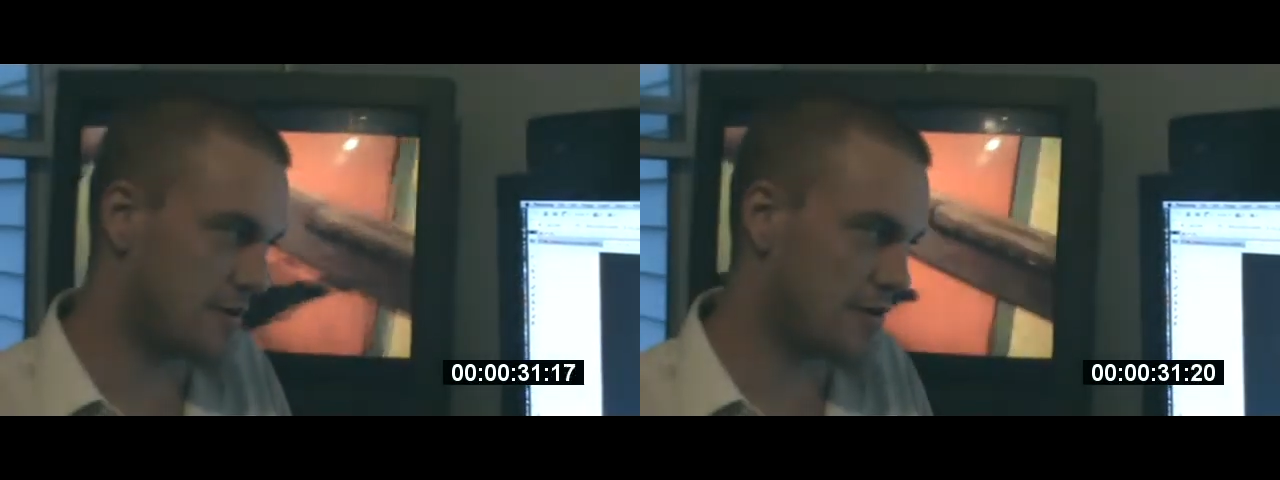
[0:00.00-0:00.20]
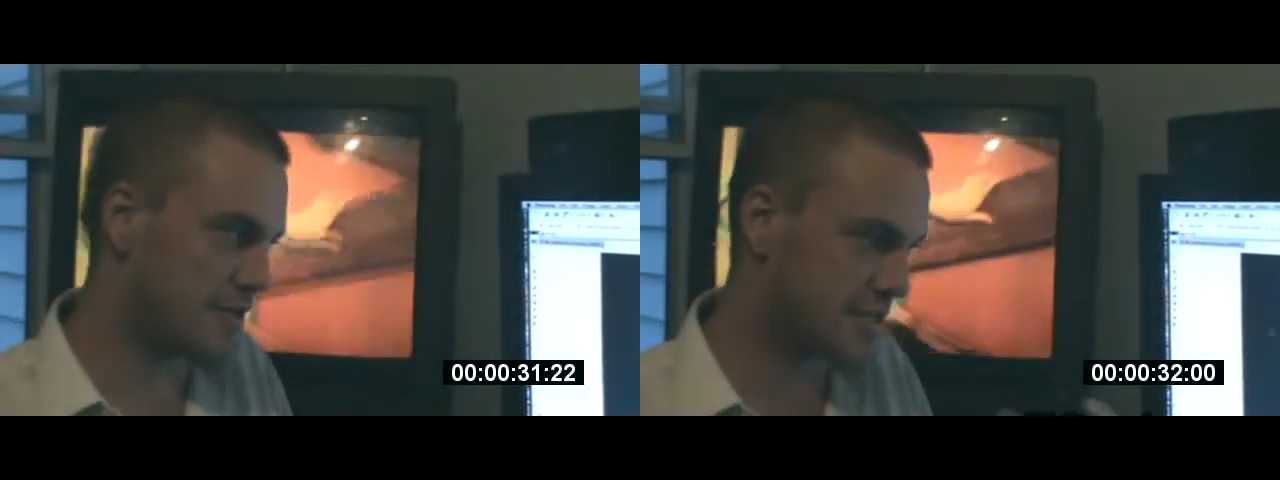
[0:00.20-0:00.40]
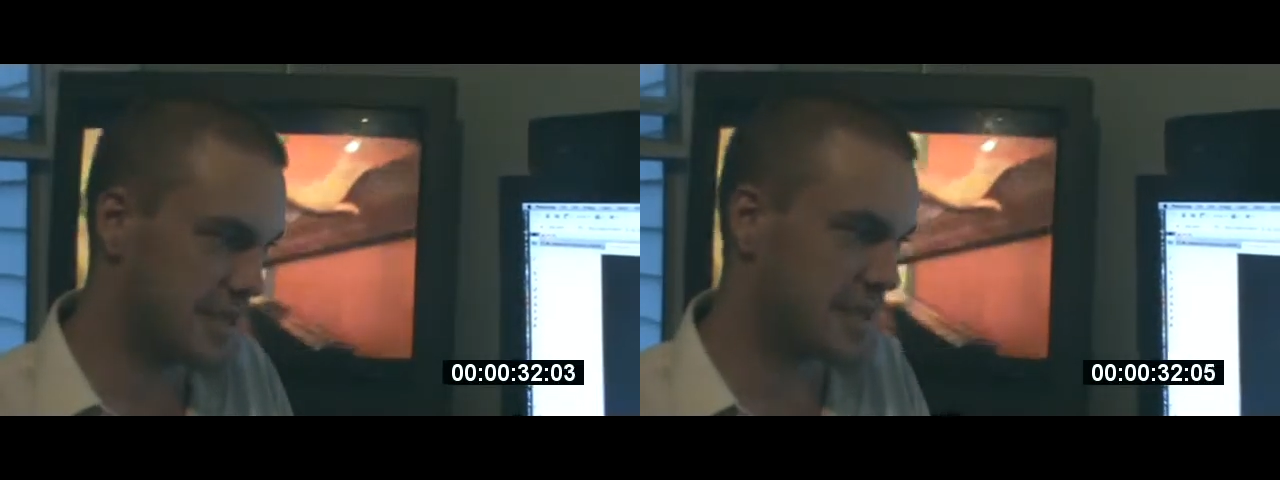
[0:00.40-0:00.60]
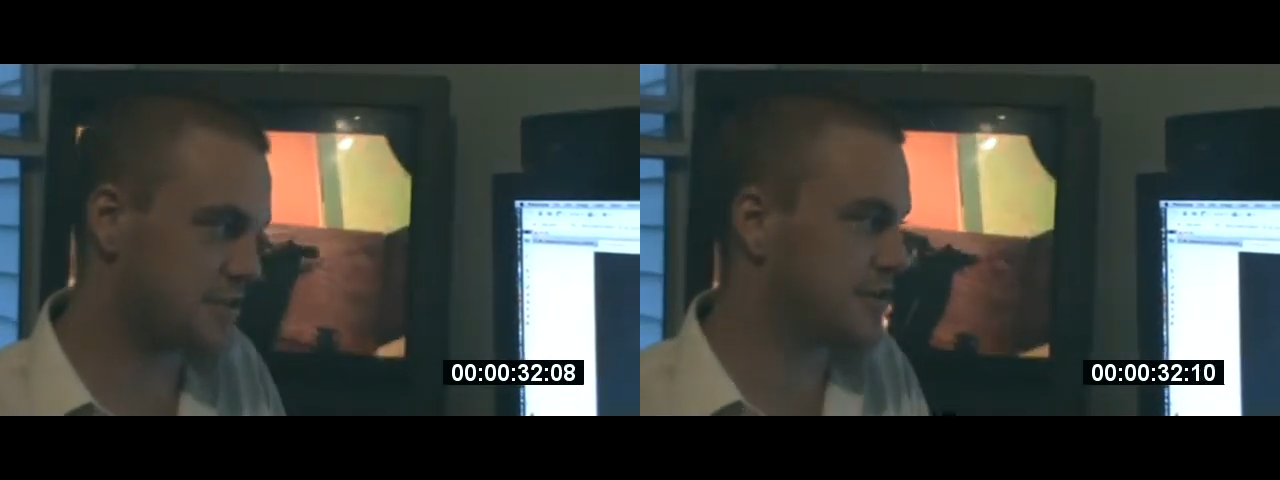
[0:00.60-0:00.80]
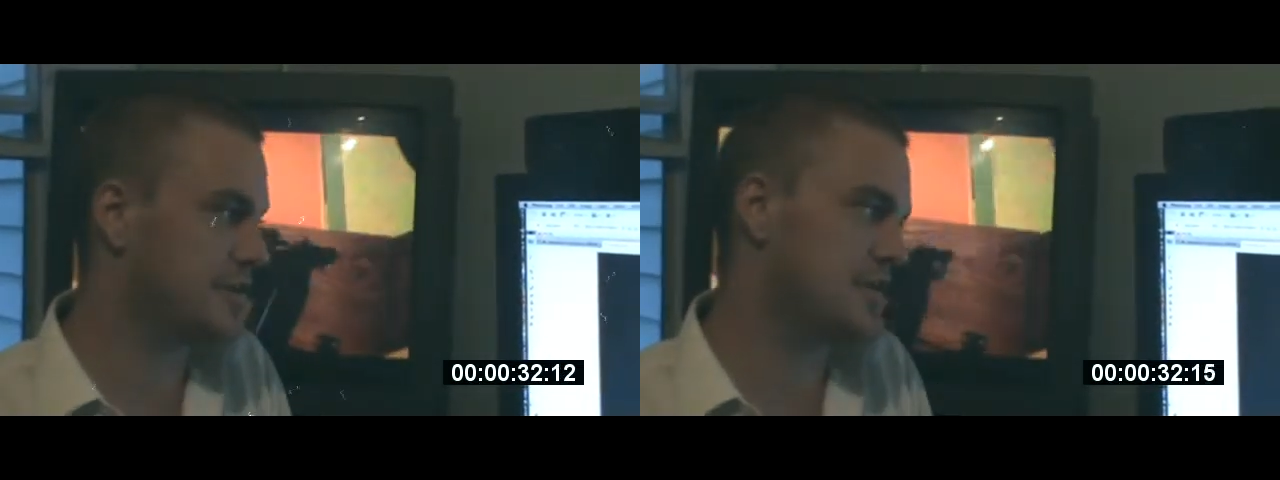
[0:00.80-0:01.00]
artist, I
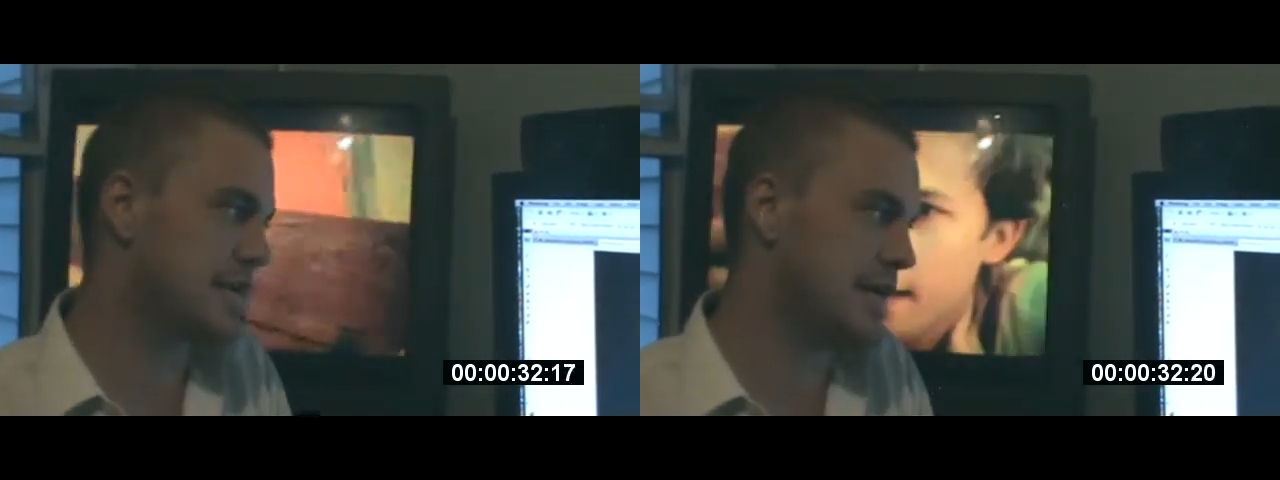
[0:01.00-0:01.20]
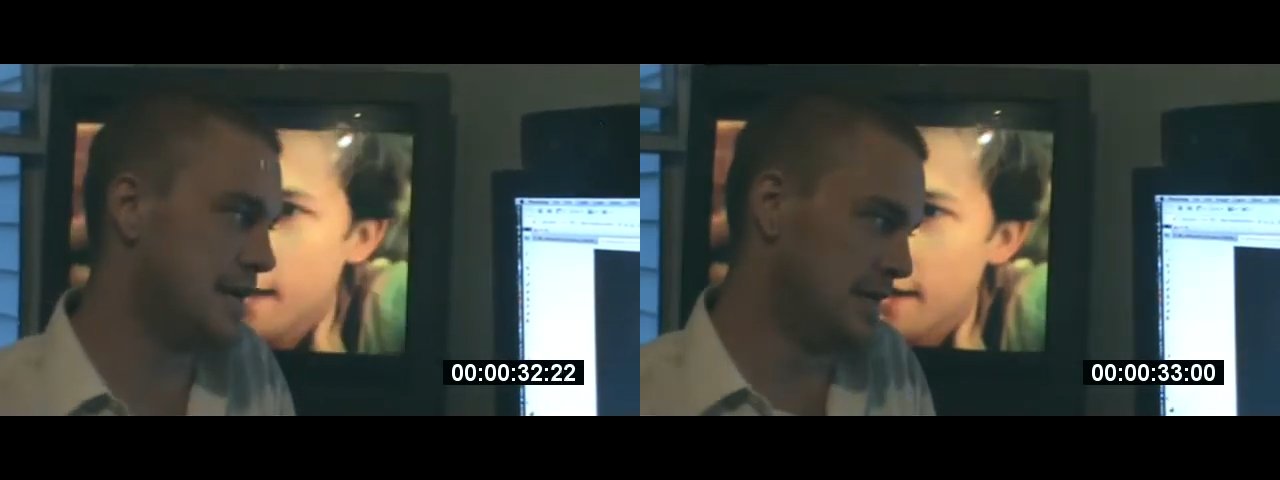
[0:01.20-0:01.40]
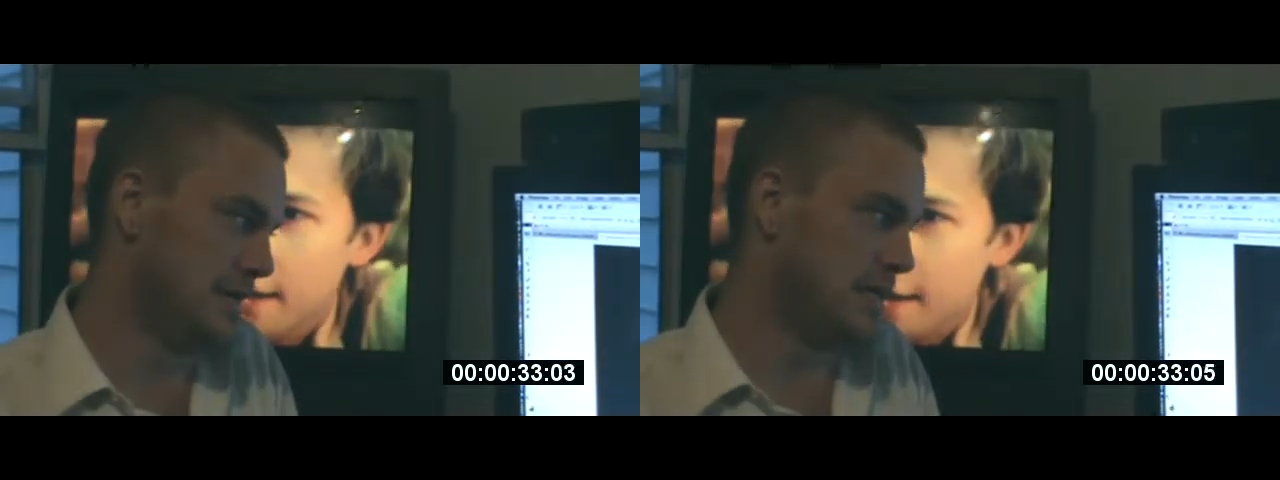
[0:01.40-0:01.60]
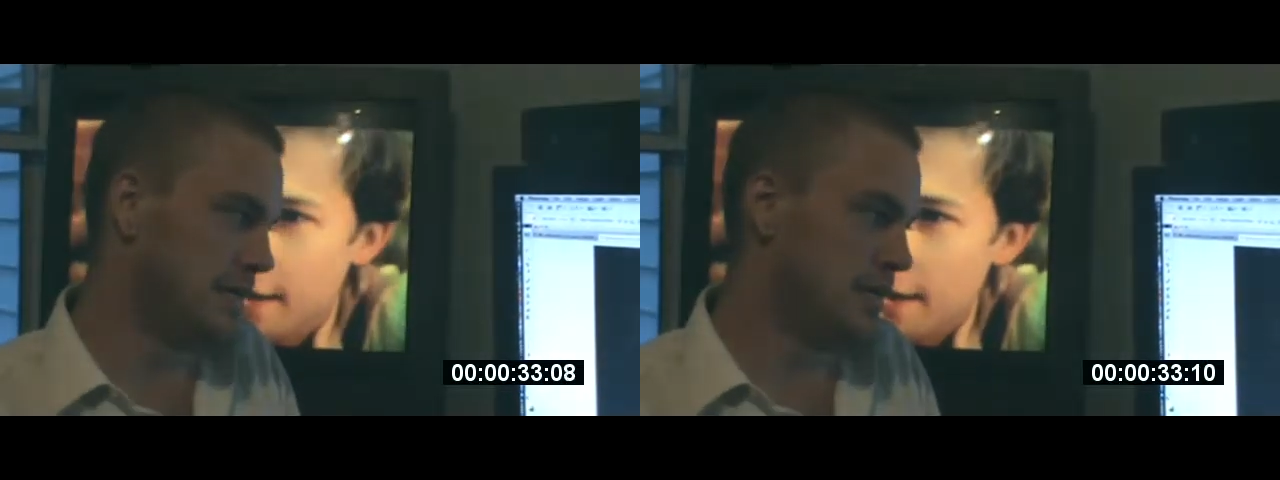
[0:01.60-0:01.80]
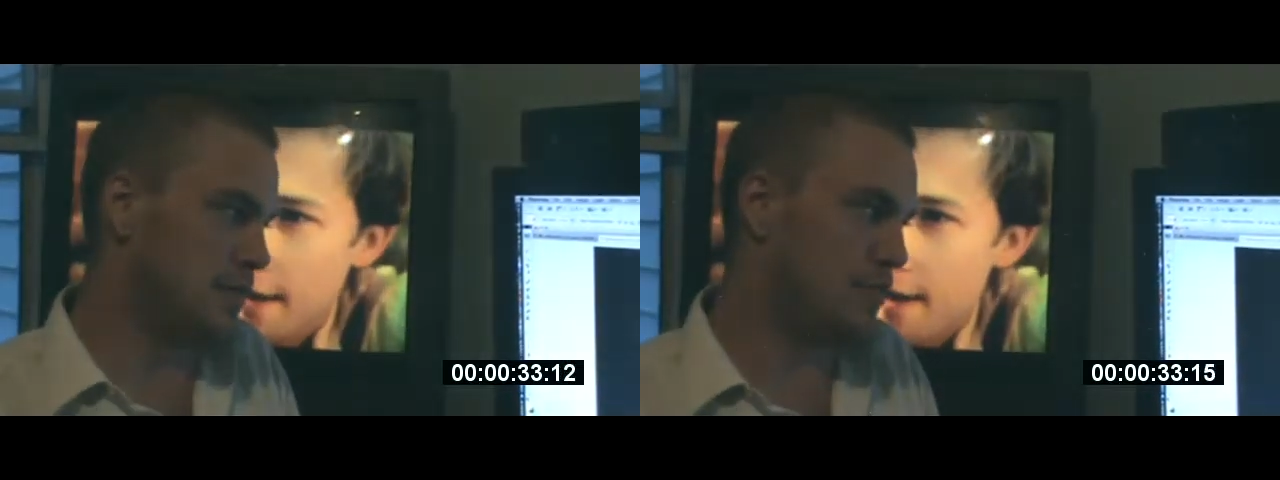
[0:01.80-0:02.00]
guess you could say.
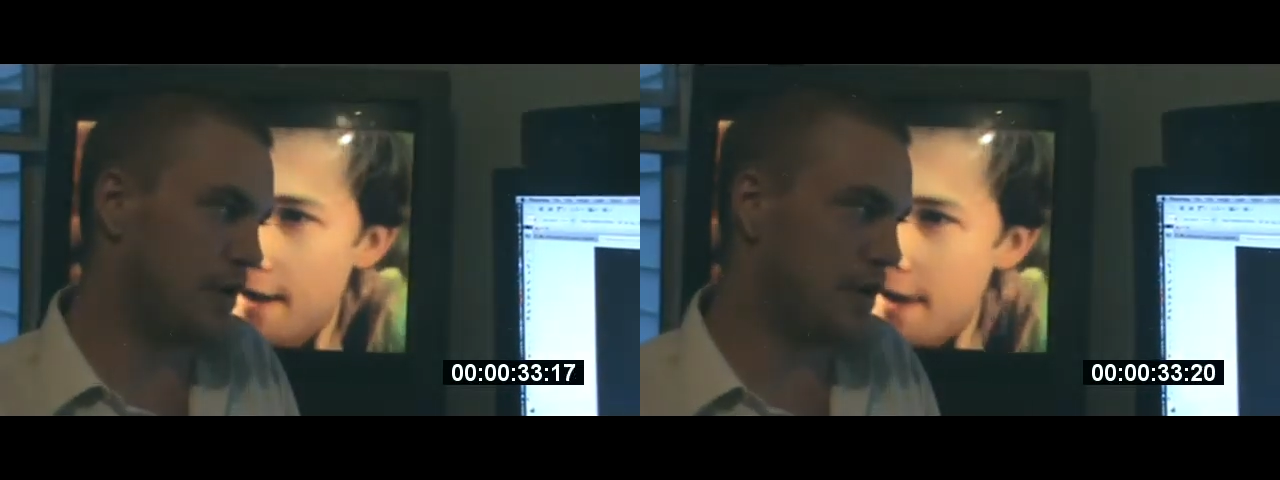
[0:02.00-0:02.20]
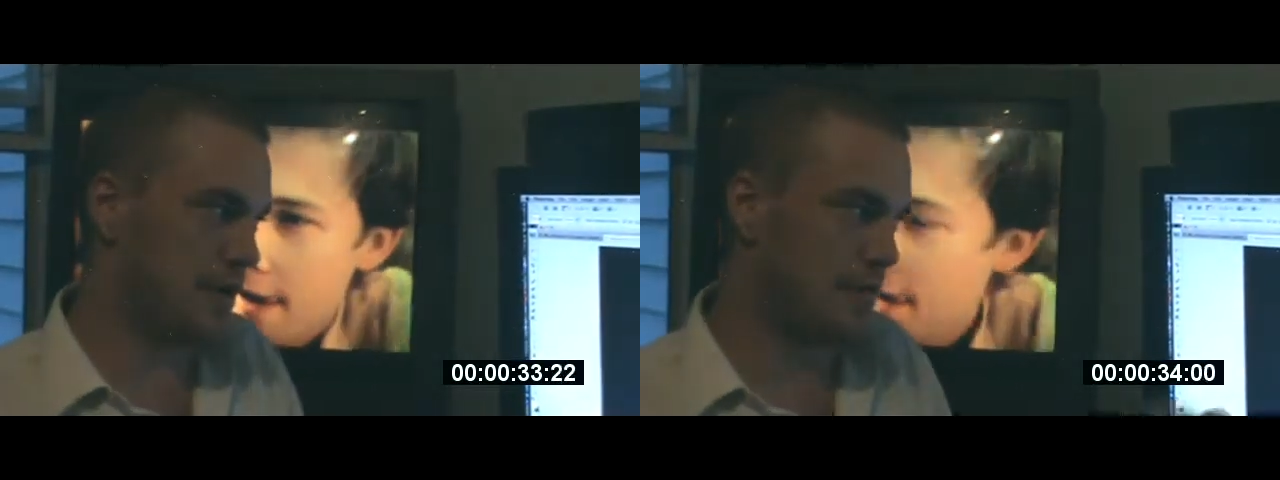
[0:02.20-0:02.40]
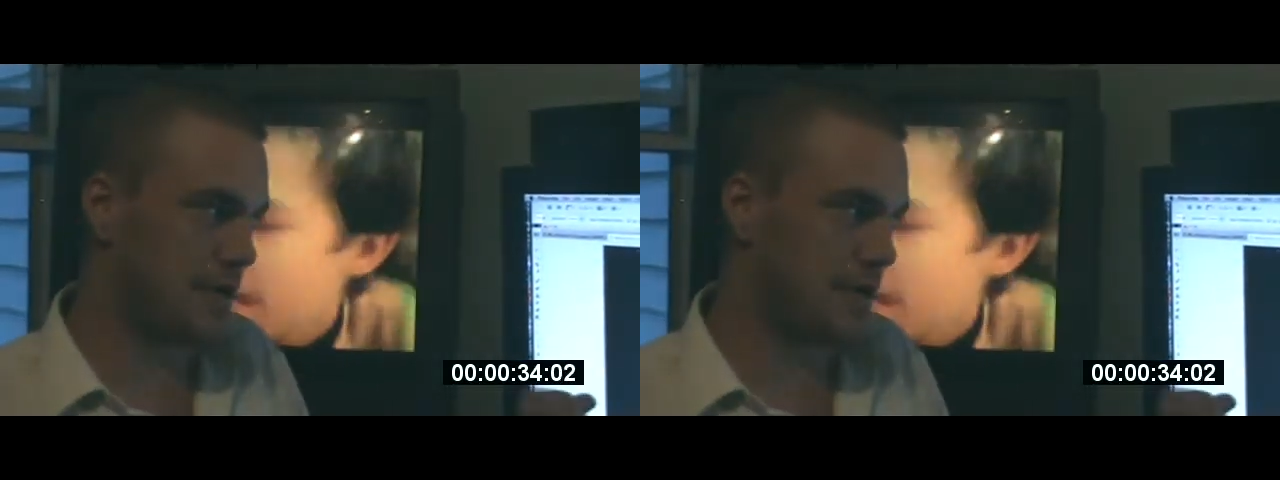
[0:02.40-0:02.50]
But,